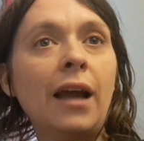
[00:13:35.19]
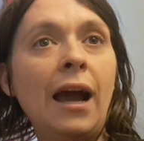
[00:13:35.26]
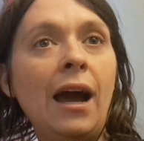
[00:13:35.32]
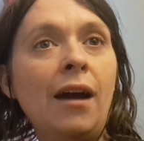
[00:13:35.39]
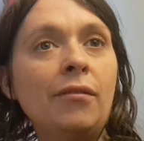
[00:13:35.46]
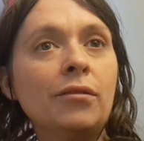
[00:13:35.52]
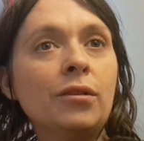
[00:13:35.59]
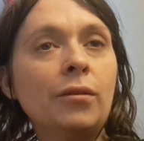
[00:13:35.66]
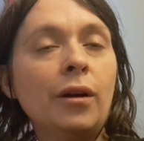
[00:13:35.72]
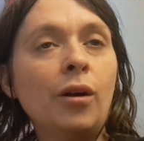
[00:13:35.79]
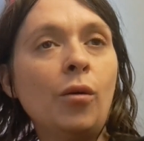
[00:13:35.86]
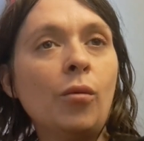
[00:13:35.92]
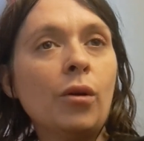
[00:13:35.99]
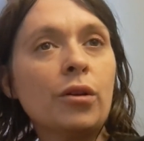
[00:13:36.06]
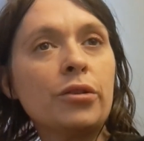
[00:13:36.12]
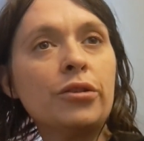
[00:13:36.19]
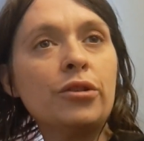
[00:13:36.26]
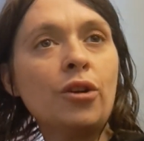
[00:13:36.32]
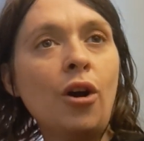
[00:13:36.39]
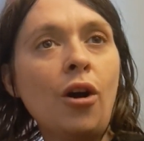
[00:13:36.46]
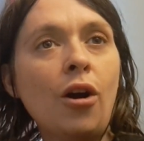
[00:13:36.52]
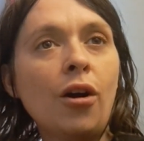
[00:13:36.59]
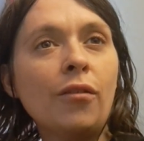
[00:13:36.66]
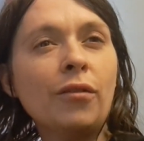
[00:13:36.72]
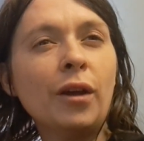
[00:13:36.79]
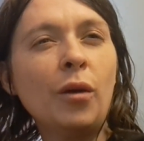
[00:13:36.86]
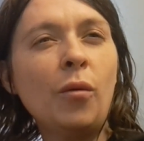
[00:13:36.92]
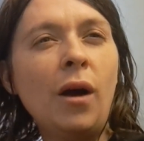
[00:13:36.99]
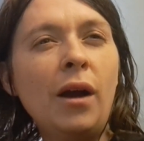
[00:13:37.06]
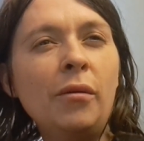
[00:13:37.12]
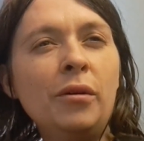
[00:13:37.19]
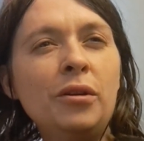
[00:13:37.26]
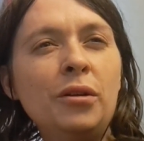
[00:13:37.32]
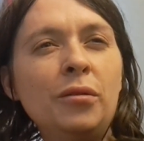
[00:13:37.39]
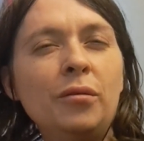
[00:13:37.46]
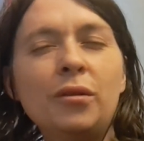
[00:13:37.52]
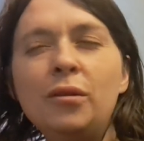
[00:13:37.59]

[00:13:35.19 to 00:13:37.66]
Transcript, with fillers: have to i don't want to starve like why would you